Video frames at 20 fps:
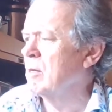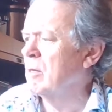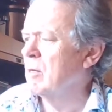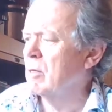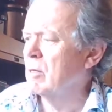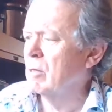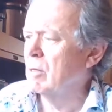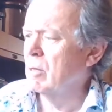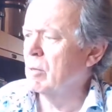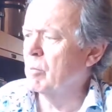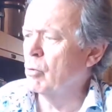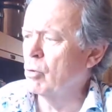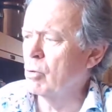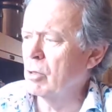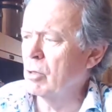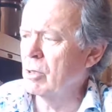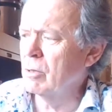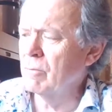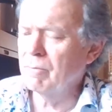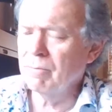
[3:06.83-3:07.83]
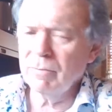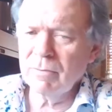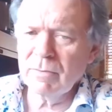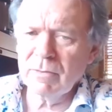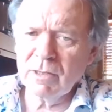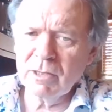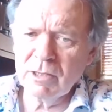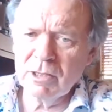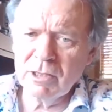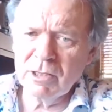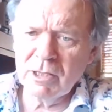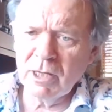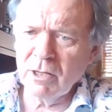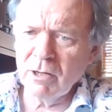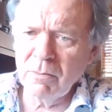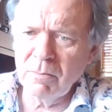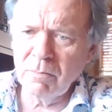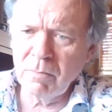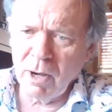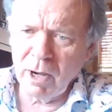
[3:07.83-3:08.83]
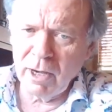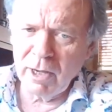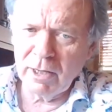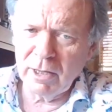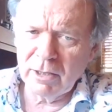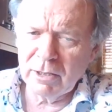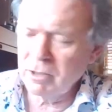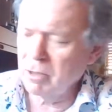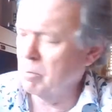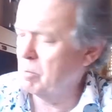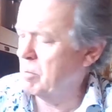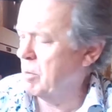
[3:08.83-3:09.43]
The boy said goodbye to the